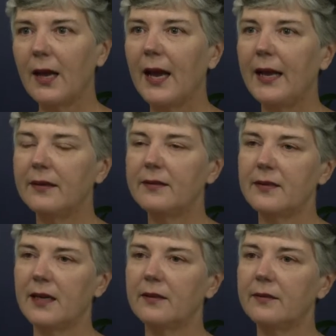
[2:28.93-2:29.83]
and it
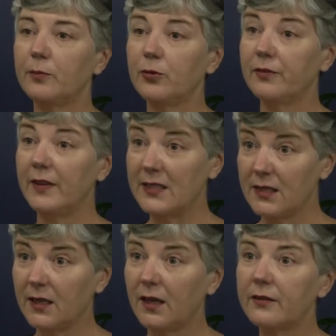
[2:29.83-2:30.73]
starts
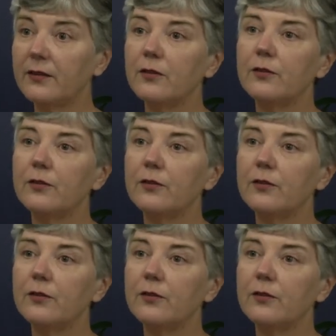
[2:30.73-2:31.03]
preventing us